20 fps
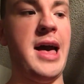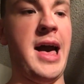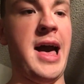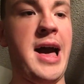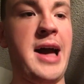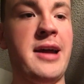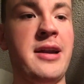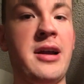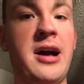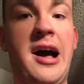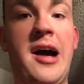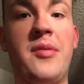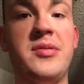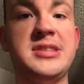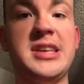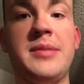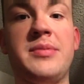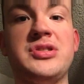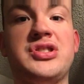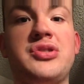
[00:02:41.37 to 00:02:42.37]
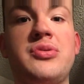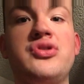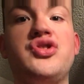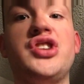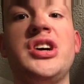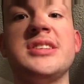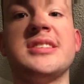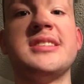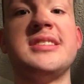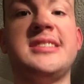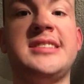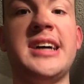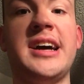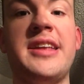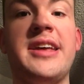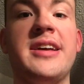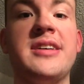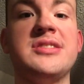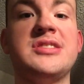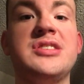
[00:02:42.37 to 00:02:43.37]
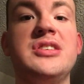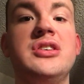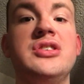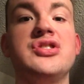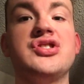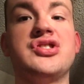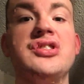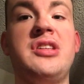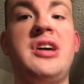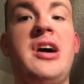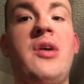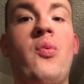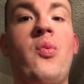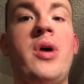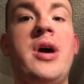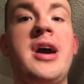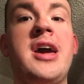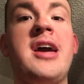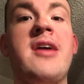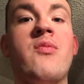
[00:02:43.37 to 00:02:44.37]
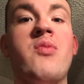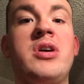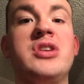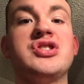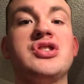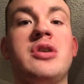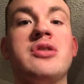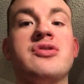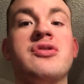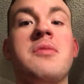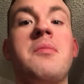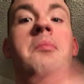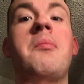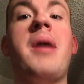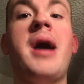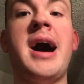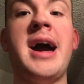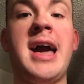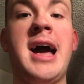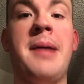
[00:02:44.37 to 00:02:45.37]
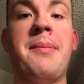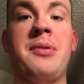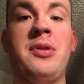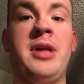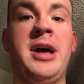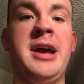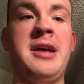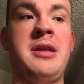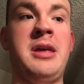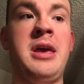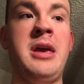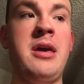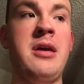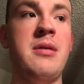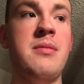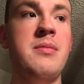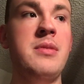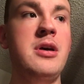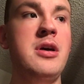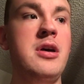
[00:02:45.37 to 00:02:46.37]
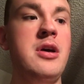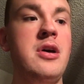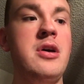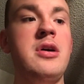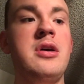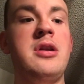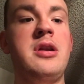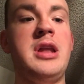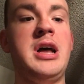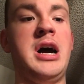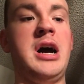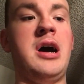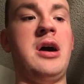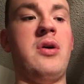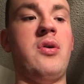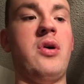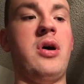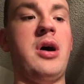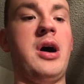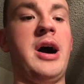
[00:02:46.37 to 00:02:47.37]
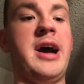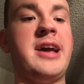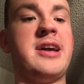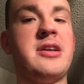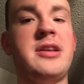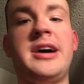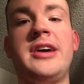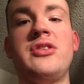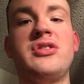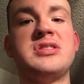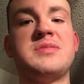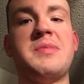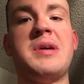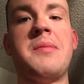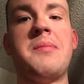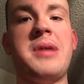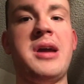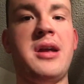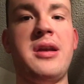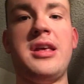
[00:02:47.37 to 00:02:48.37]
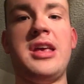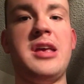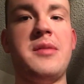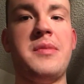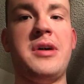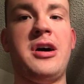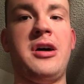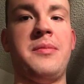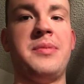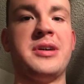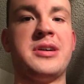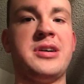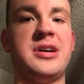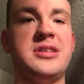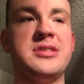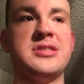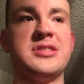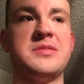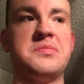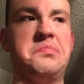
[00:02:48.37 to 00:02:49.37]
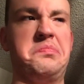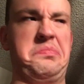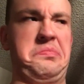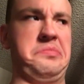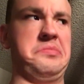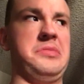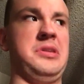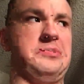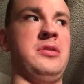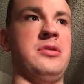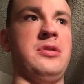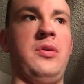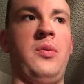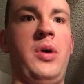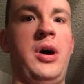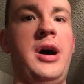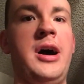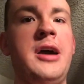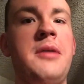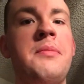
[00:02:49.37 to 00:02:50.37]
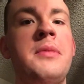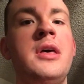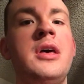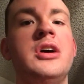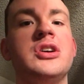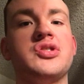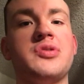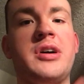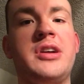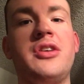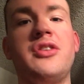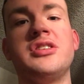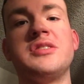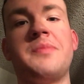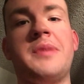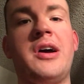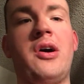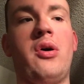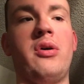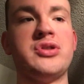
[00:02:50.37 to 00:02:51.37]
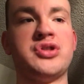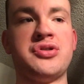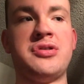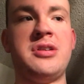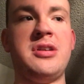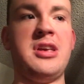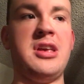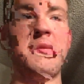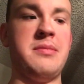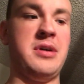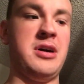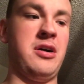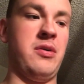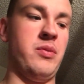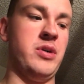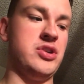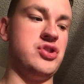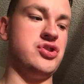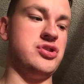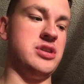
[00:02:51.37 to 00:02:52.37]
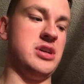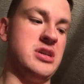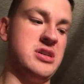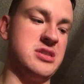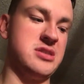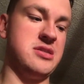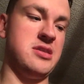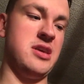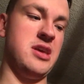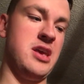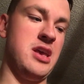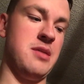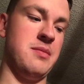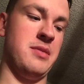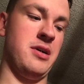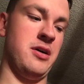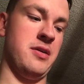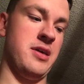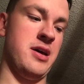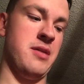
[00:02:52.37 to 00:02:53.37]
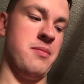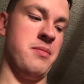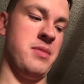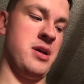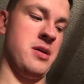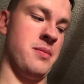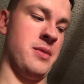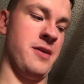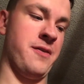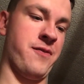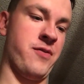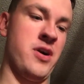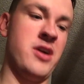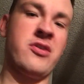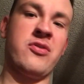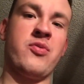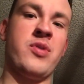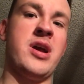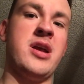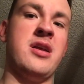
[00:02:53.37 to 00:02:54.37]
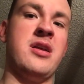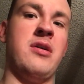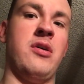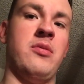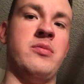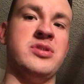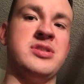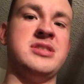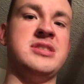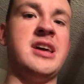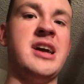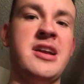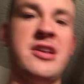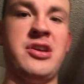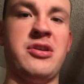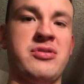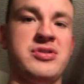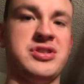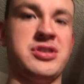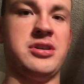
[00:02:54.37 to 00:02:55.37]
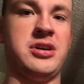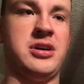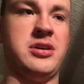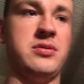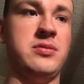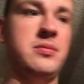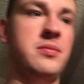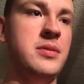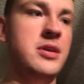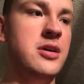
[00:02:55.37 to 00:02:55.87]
and I was able to adjust the settings so that way it runs under my Apple ID. Now, I cannot use my main email because I don't know why. So I had to use my alternate email, which is the email that me and my friend created almost 10 years ago.